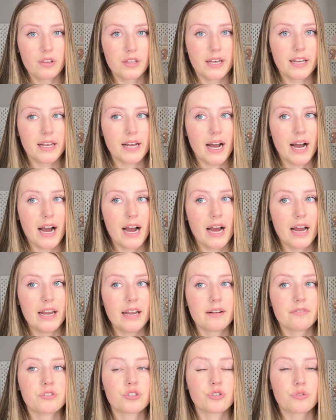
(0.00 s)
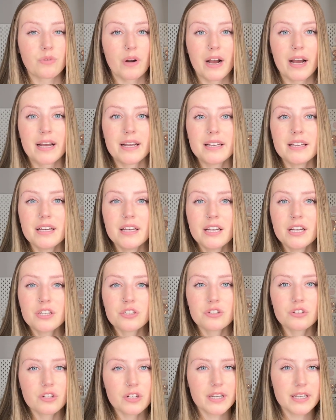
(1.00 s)
Like, I have tried
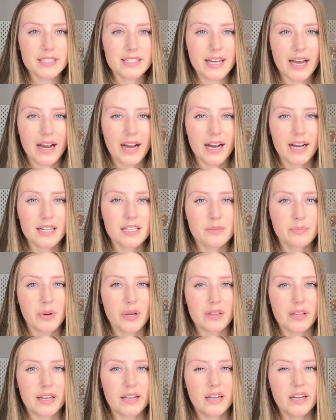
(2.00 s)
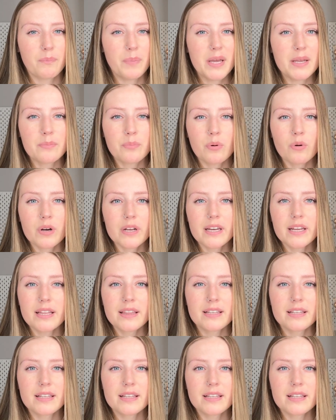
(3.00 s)
to look into ads, but like pinpointing